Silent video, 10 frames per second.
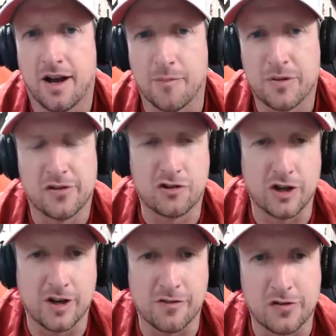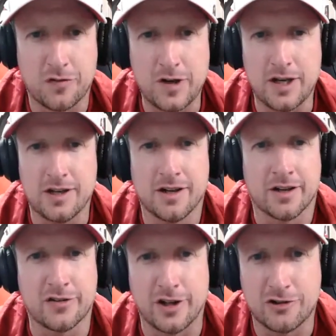positioning of his feet,
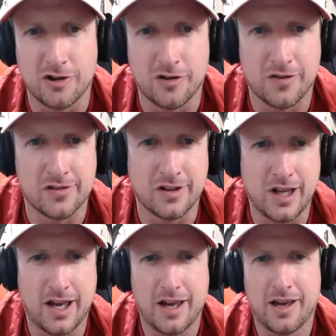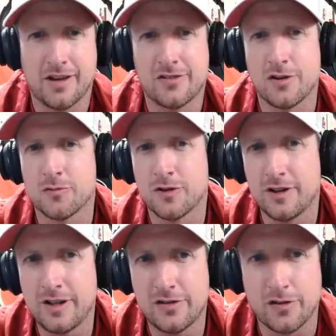extension of his legs, the
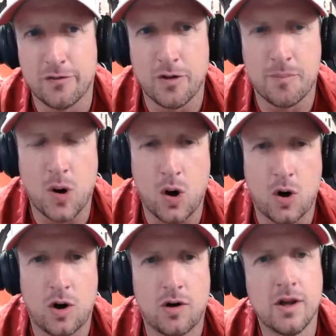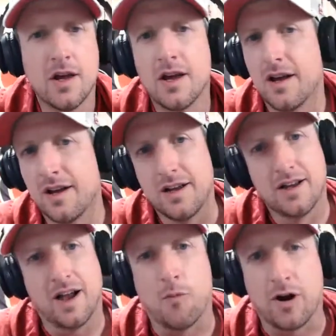release of the ball.
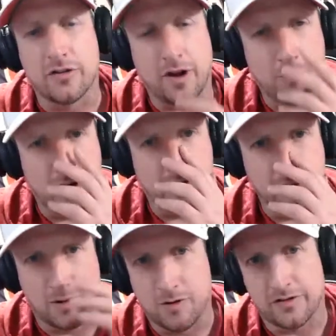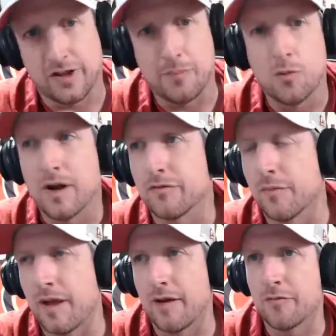I want to step away
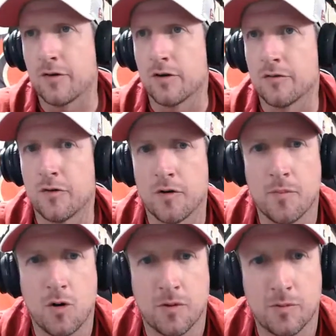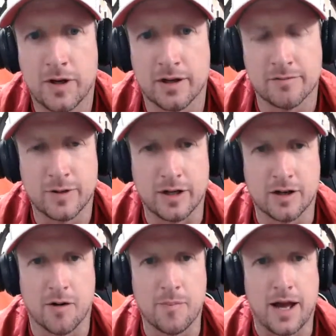from that for a moment. We can
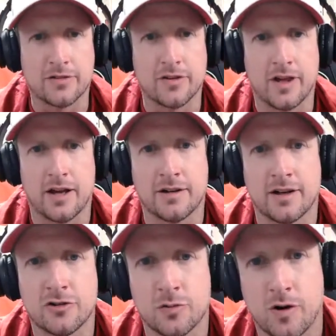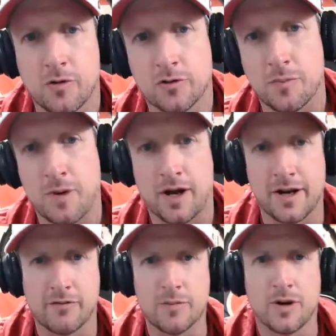come back to that. I just want to always remind
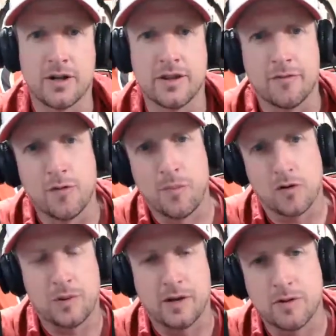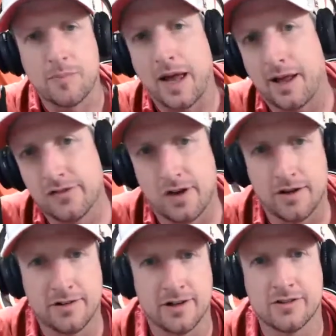everybody that football's played with pads
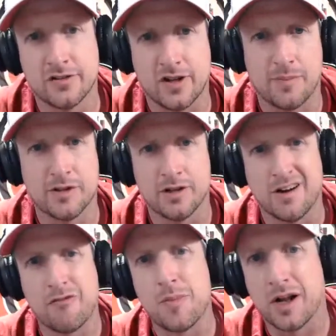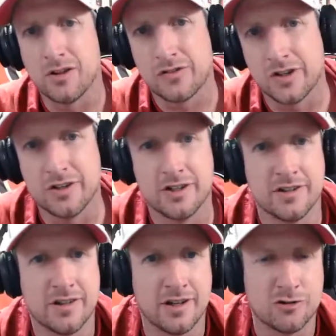on, and at this time of year, everybody looks good
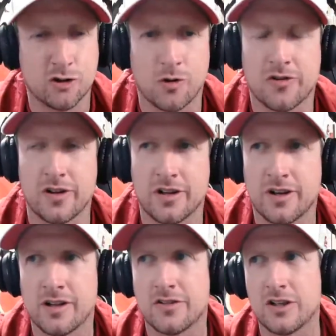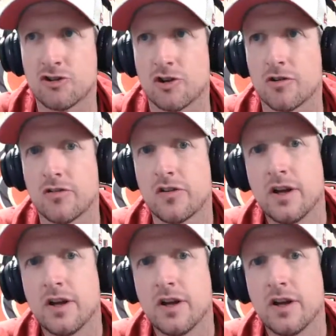in shorts and t-shirts.